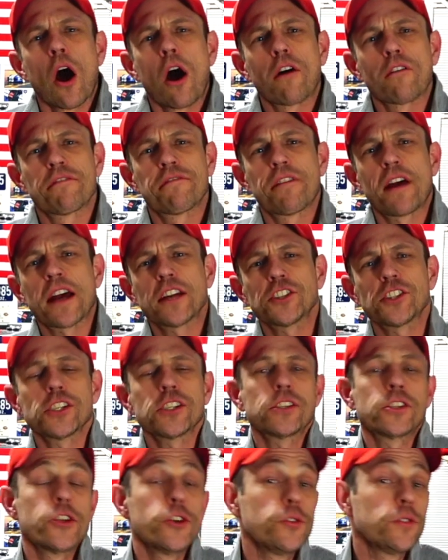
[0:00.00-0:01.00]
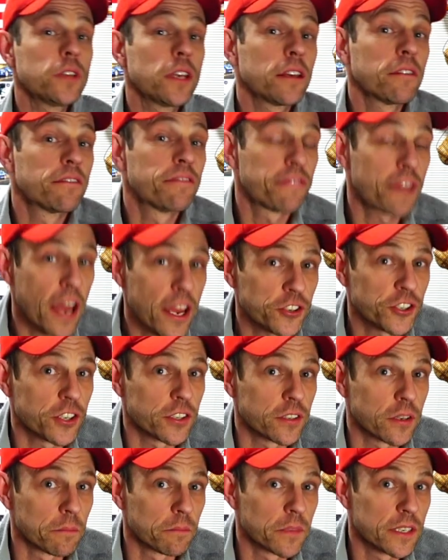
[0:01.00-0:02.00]
Are fascists using
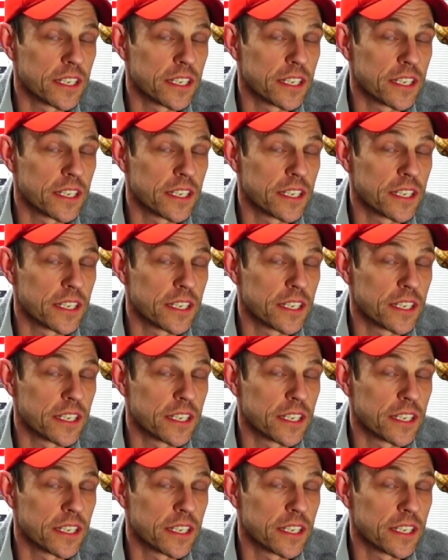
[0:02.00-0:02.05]
fascism